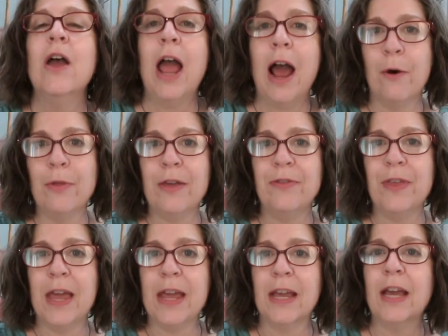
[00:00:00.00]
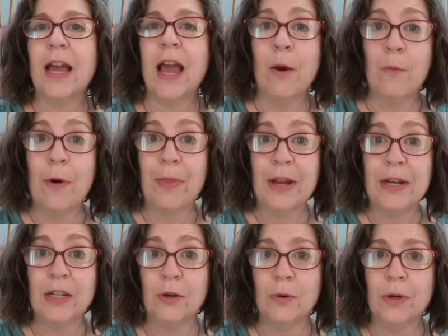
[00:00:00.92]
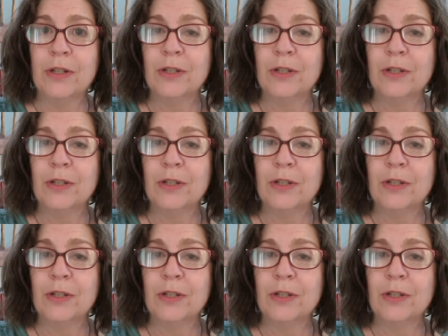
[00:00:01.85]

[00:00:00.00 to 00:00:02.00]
how they think and what they do.